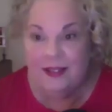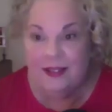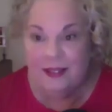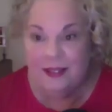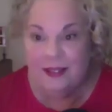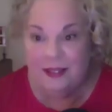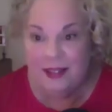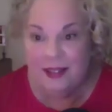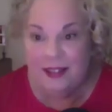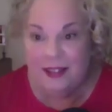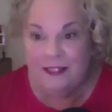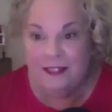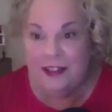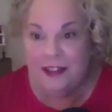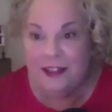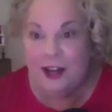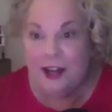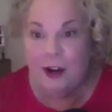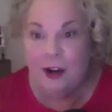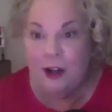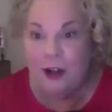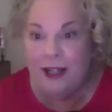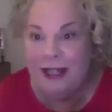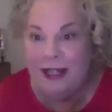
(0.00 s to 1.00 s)
and they
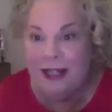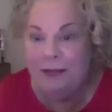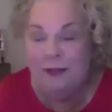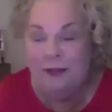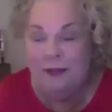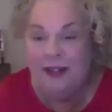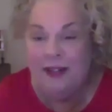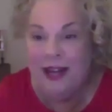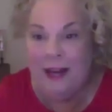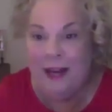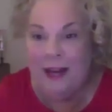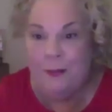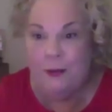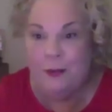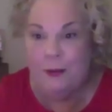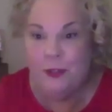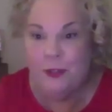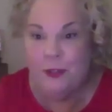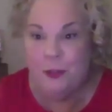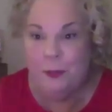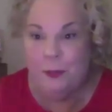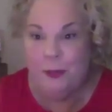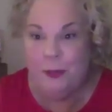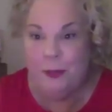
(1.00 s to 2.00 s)
aren't even able
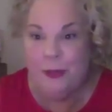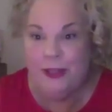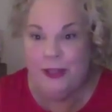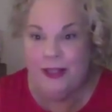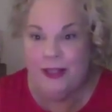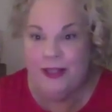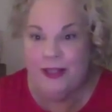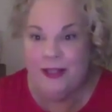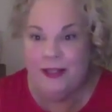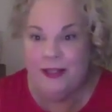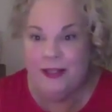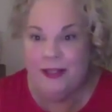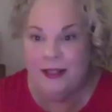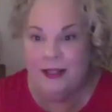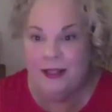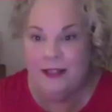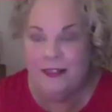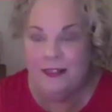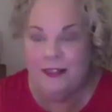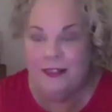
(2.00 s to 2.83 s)
to put they.